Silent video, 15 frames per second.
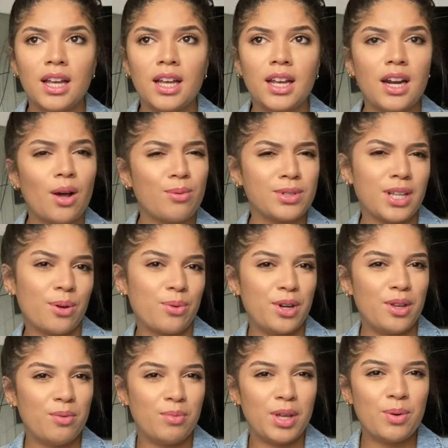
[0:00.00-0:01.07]
And I was like, what
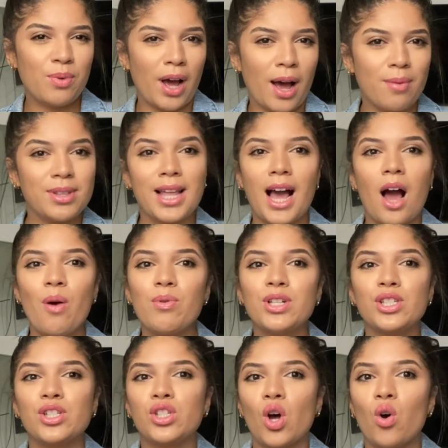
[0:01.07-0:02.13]
do you mean what happened? Like, I
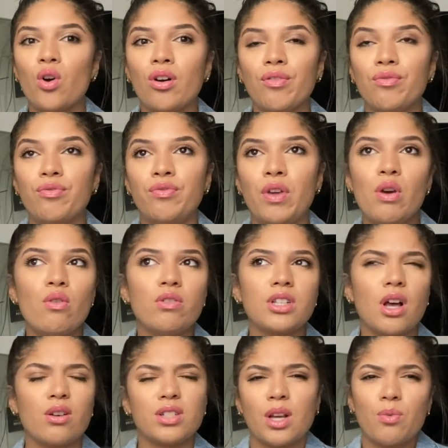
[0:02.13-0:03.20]
was so confused.
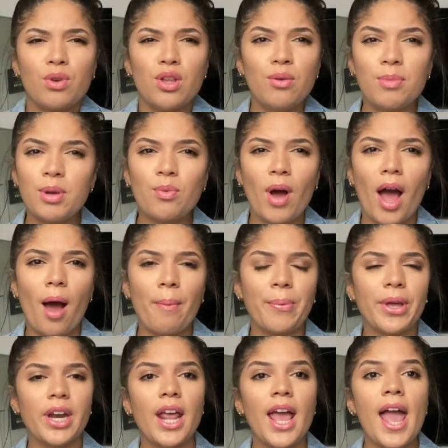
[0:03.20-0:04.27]
I was like, what do you mean what
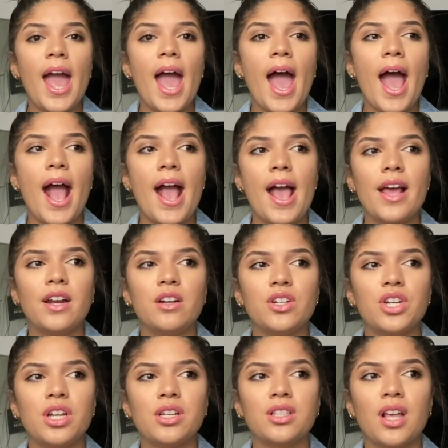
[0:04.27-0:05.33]
happened? And
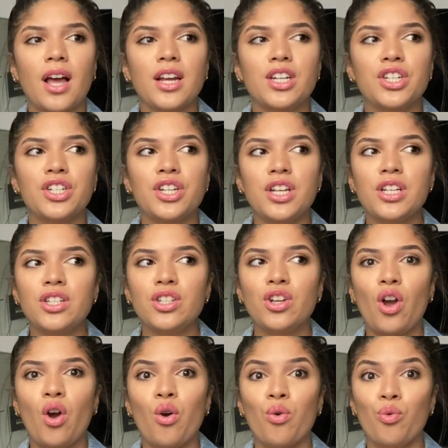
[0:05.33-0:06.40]
she's like, she's
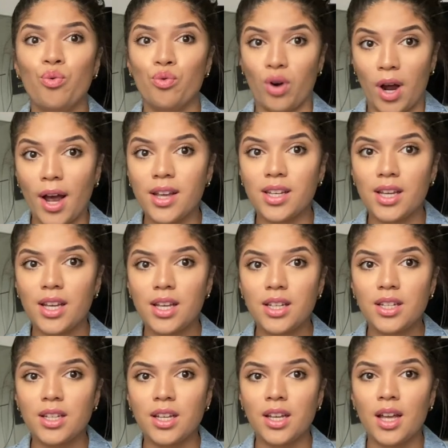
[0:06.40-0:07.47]

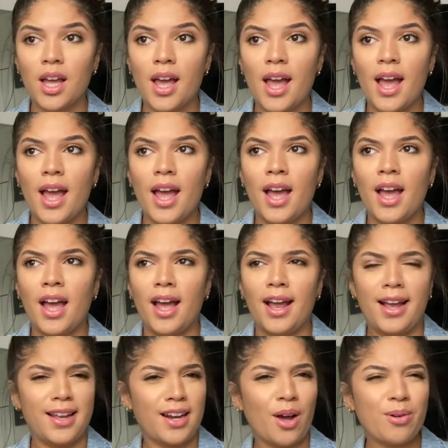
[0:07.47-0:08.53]
crying.
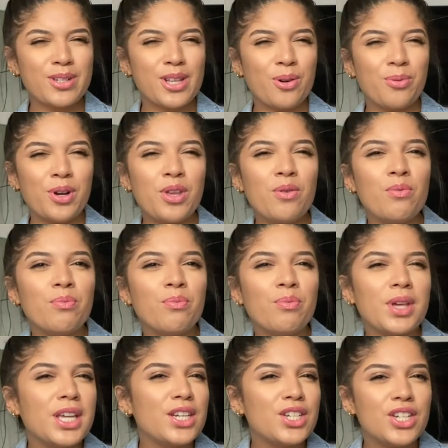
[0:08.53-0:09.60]
And I was like, what do you
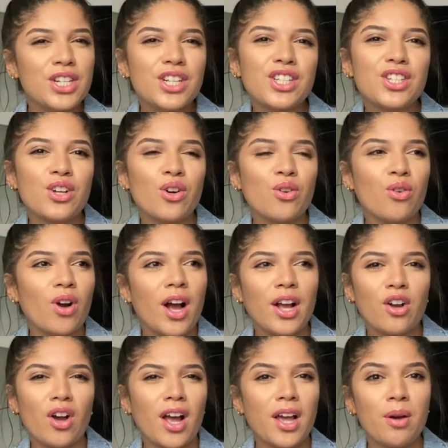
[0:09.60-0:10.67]
mean she's
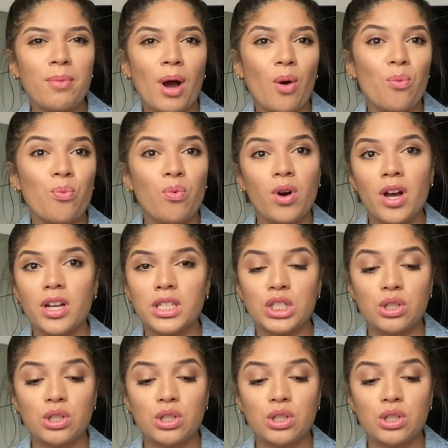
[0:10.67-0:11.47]
crying about what?